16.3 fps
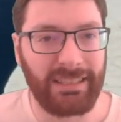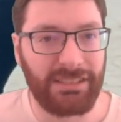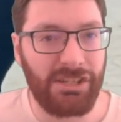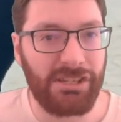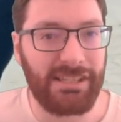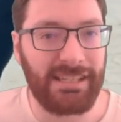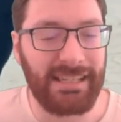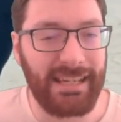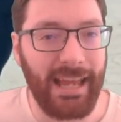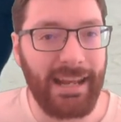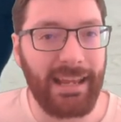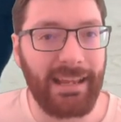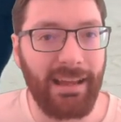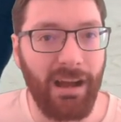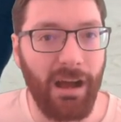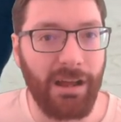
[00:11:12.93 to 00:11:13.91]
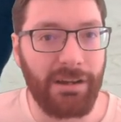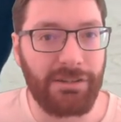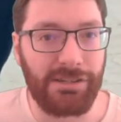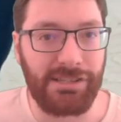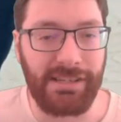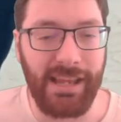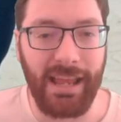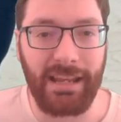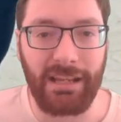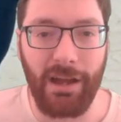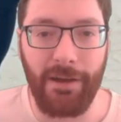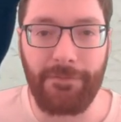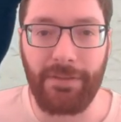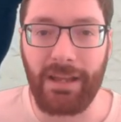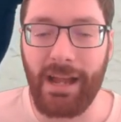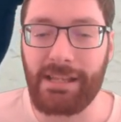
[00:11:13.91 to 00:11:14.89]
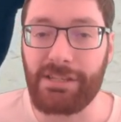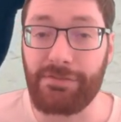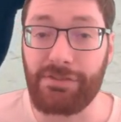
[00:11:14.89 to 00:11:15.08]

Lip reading: just getting understanding of the kinds